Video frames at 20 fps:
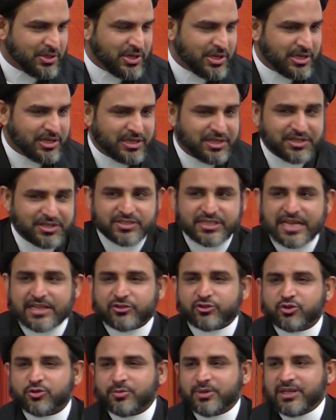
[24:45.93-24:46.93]
He said
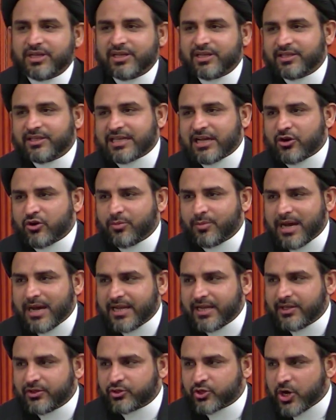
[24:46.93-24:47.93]
to me that, oh
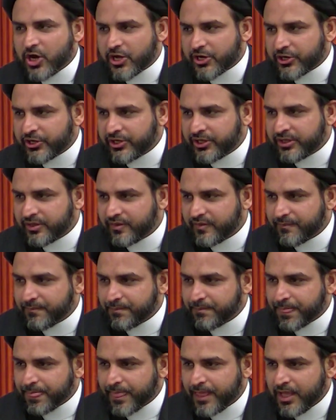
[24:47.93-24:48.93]
my daughter,
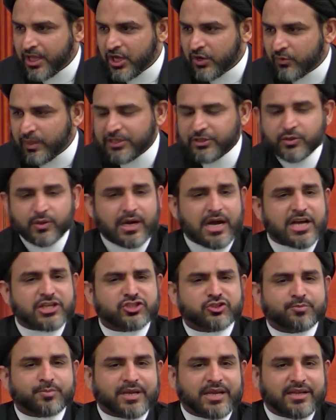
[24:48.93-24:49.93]
when your
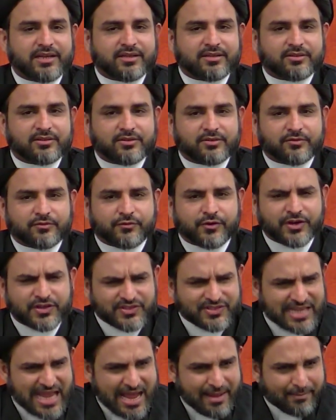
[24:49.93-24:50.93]
husband, for
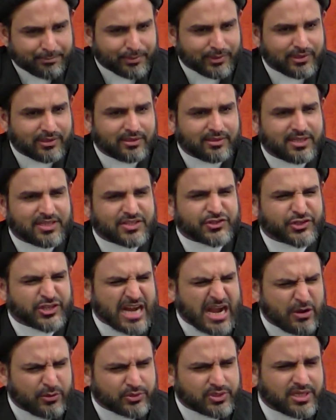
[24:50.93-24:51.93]
example, is
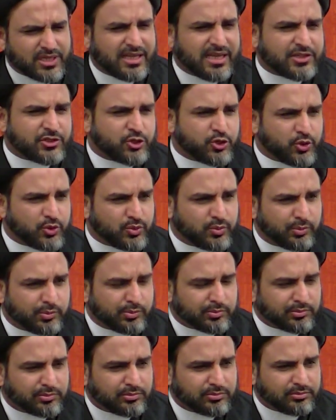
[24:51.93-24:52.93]
shouting at you
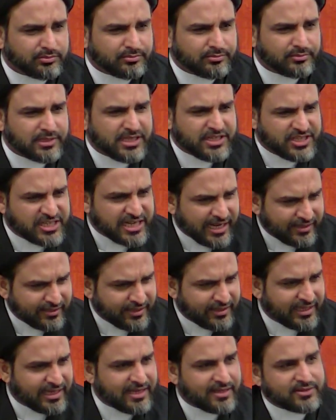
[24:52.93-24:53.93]

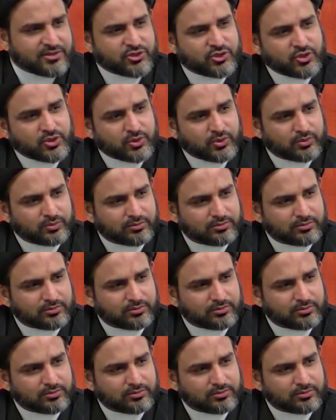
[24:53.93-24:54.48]
yelling at you,